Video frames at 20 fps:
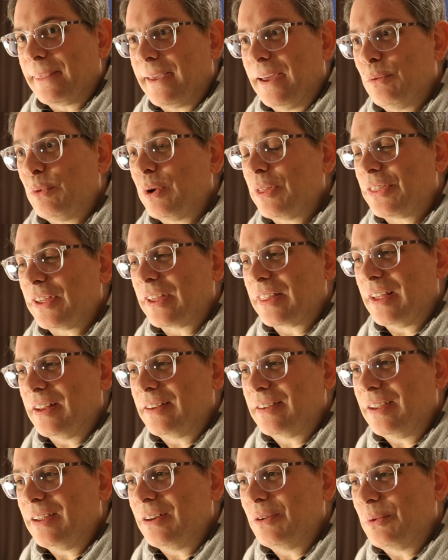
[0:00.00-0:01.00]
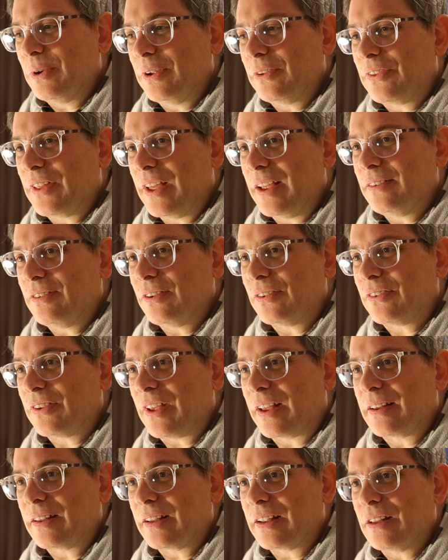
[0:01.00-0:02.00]
And one thing they did was they just
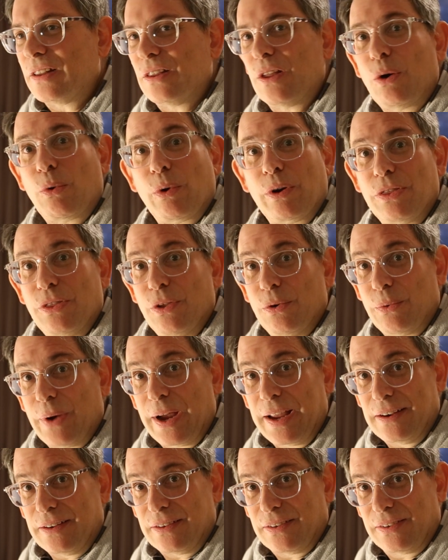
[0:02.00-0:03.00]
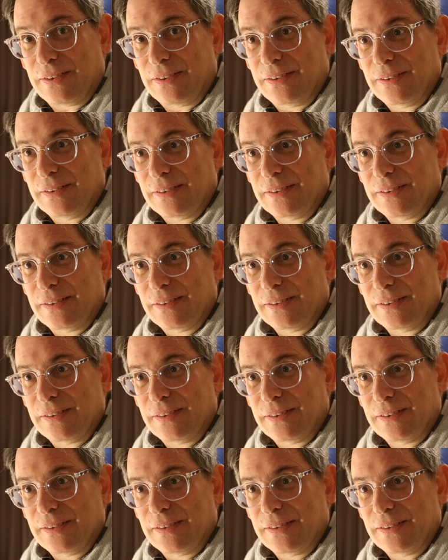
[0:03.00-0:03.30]
suddenly lowered the weights